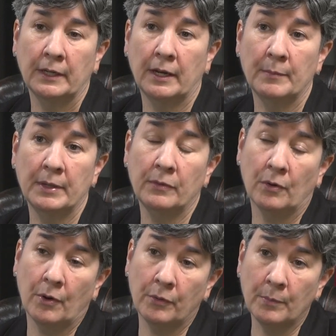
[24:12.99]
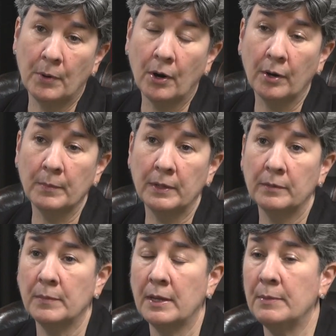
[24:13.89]
um, in their own
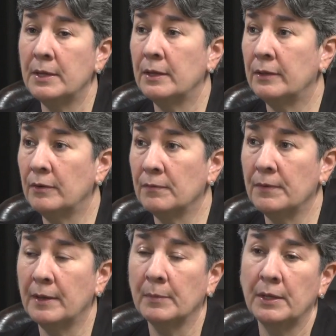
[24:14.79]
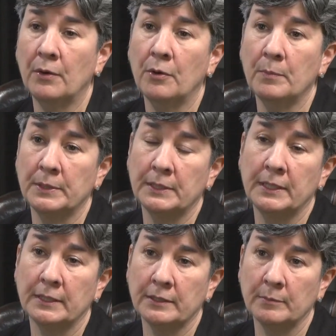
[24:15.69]
apartment, maybe in their family home, but to
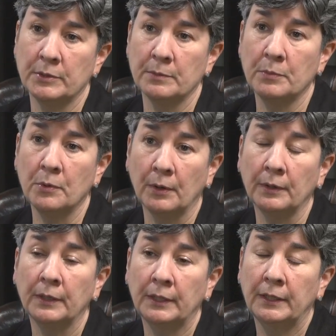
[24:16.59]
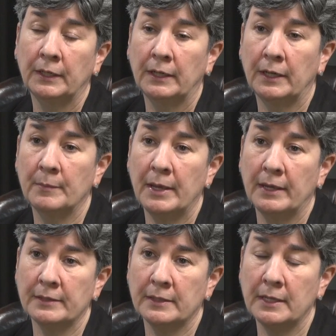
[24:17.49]
get some support um,
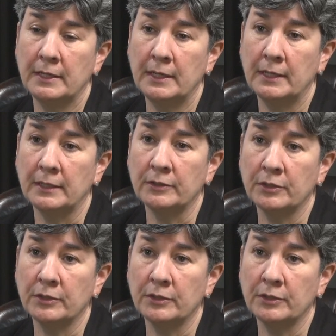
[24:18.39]
as they need it.